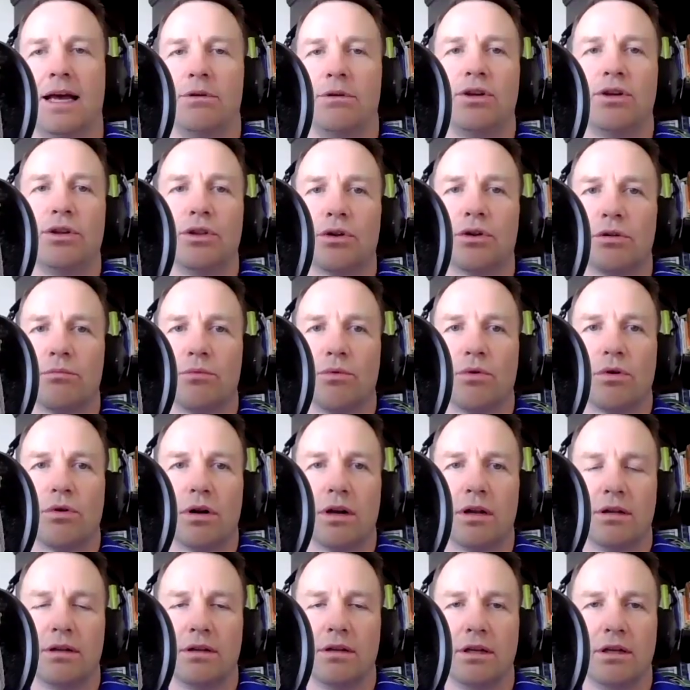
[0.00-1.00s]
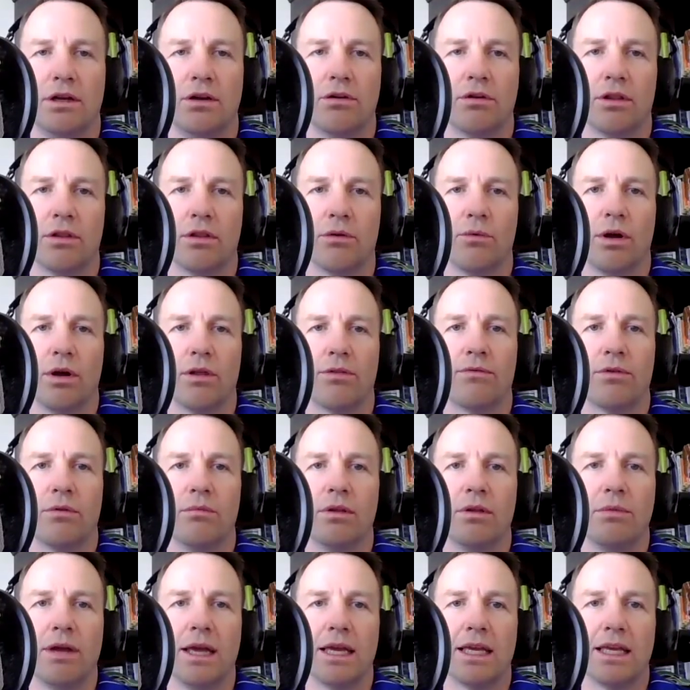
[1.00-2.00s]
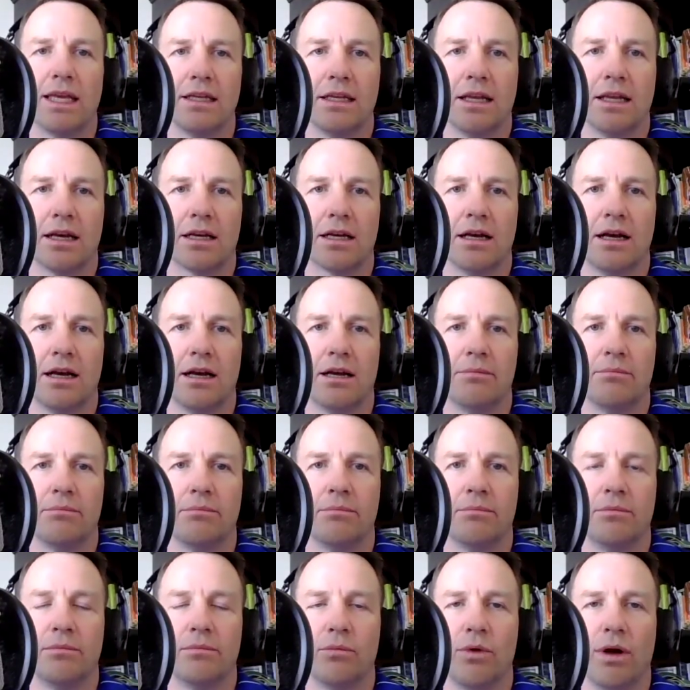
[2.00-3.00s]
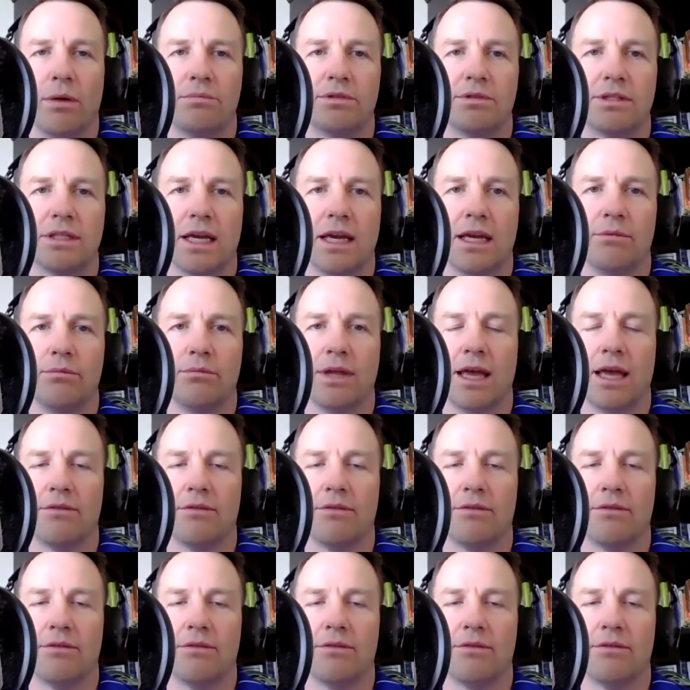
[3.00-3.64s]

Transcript: Uh, you can learn more and go to the wealthformulabanking.com website.